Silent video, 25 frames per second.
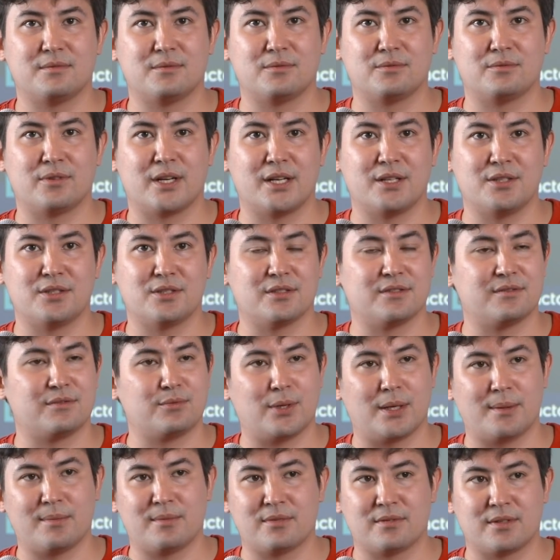range of
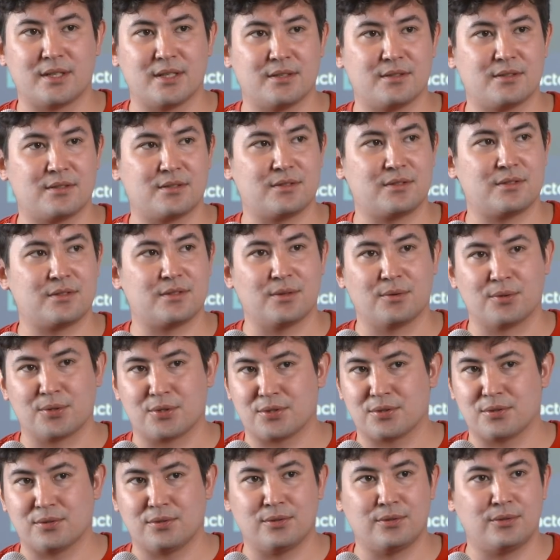Web3
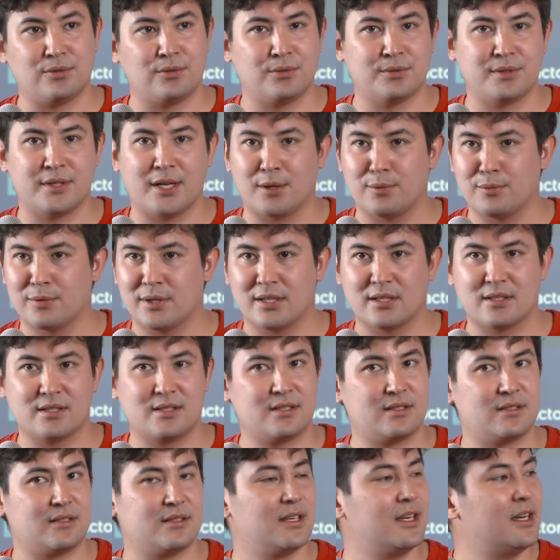social
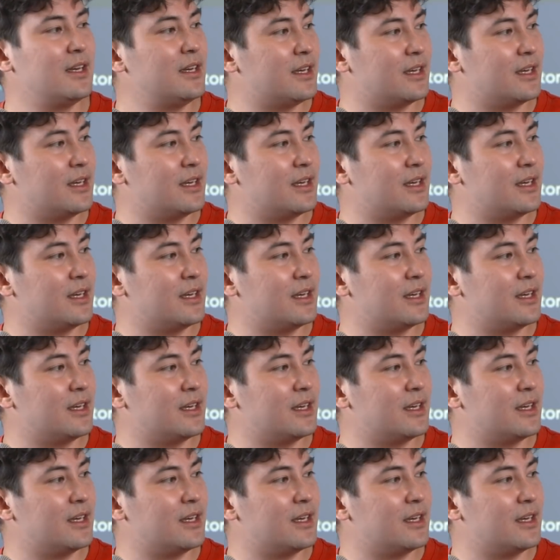networks